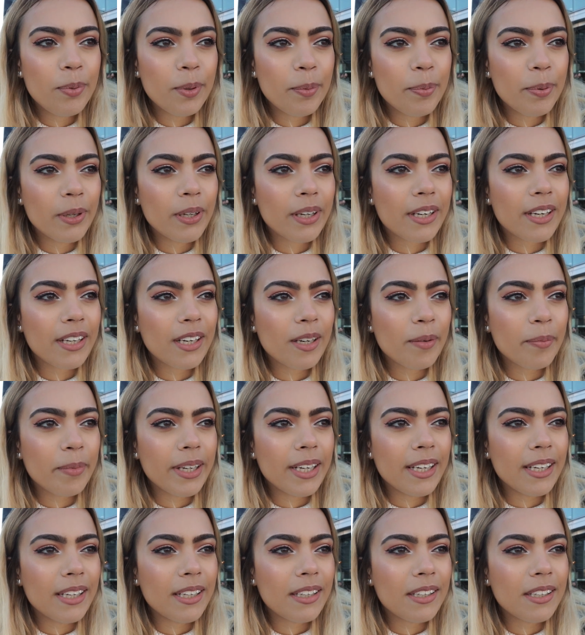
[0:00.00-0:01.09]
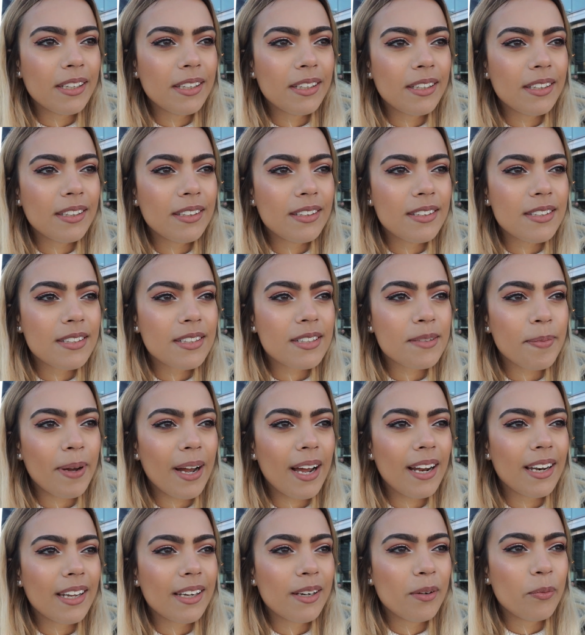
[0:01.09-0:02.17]
People looking at me,
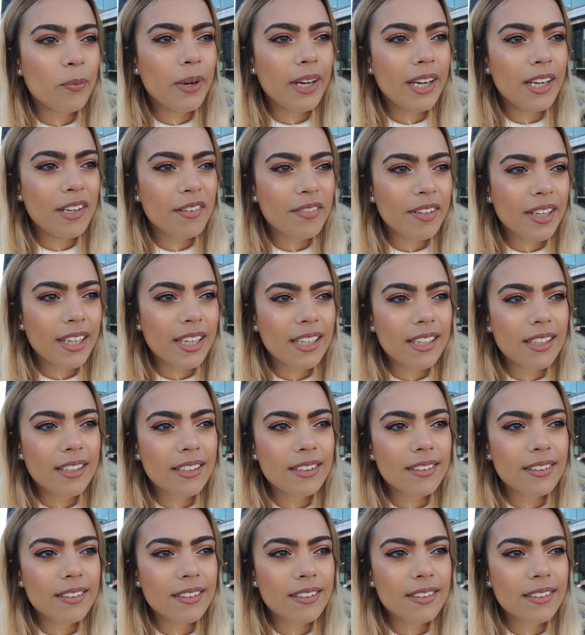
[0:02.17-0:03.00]
smiling and waving.